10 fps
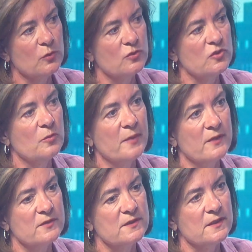also
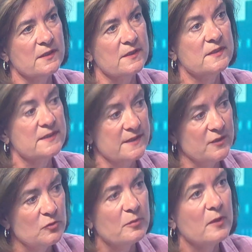about a
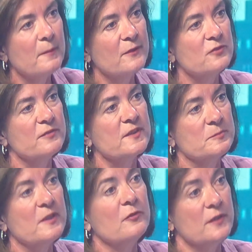considerable amount of
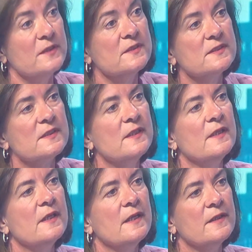experience
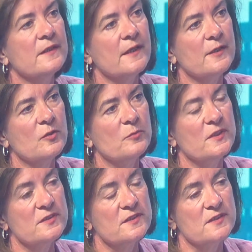that I could bring
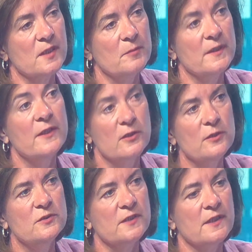to the table,
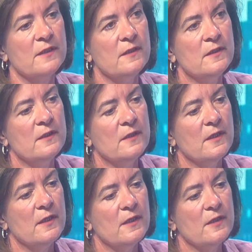including
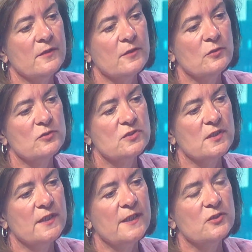those
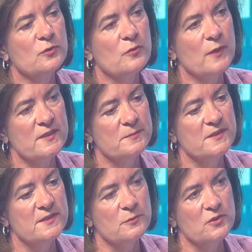links with
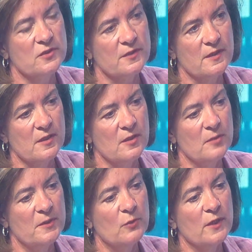Westminster, which I think are going
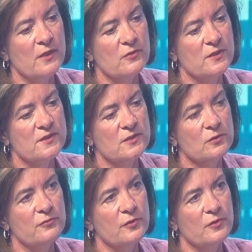to be quite
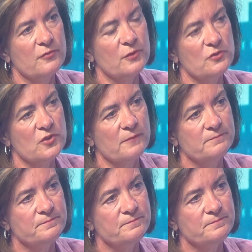critical for the future.